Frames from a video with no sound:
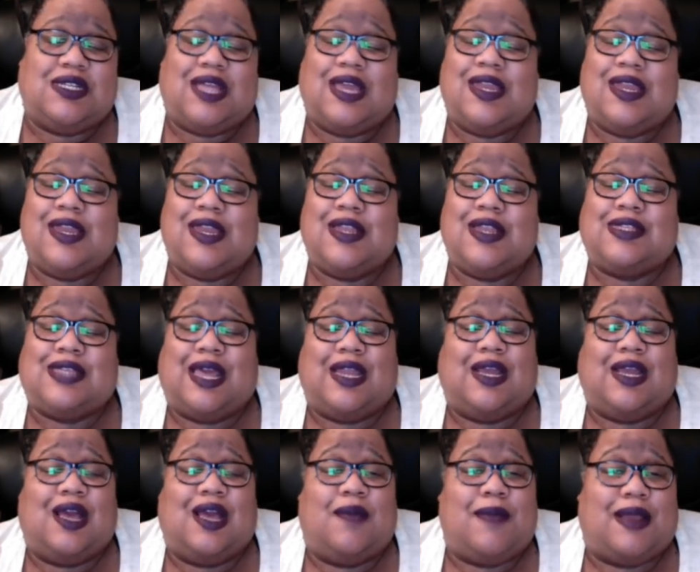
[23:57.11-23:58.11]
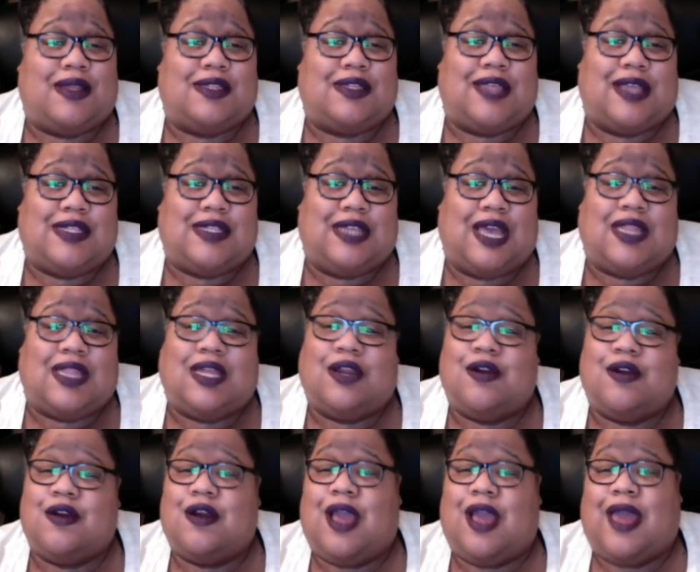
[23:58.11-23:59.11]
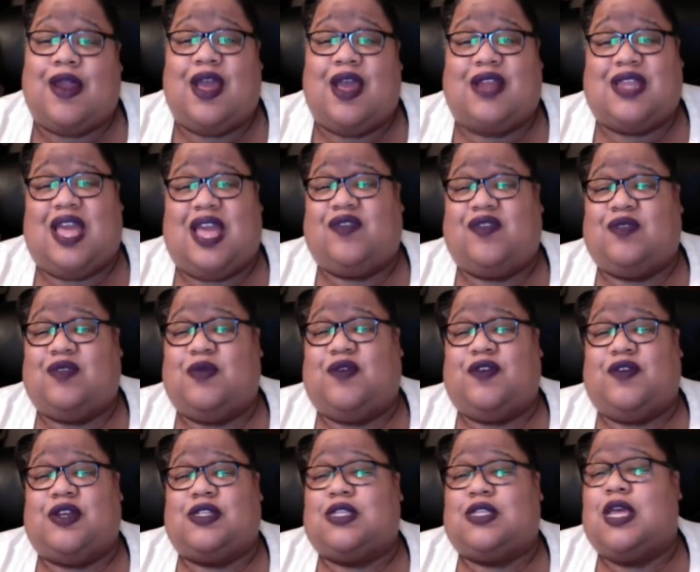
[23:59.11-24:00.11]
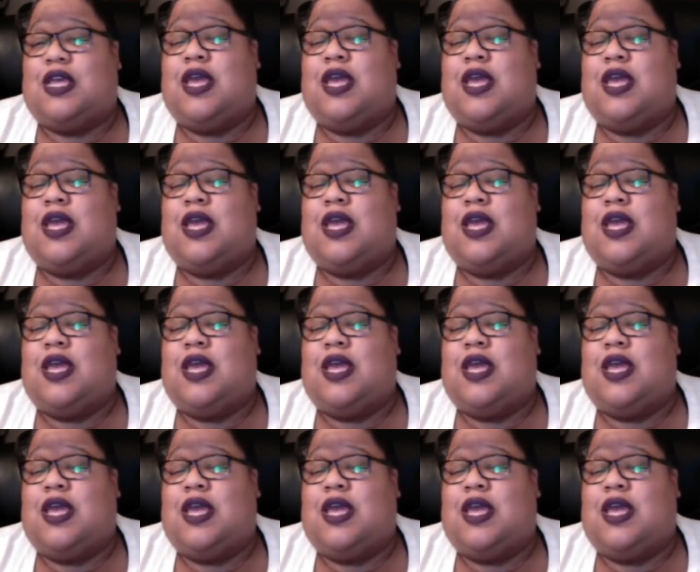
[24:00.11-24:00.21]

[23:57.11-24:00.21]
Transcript: Because they didn't decide to come back and stay together. Girl, I don't have time for you motherfuckers.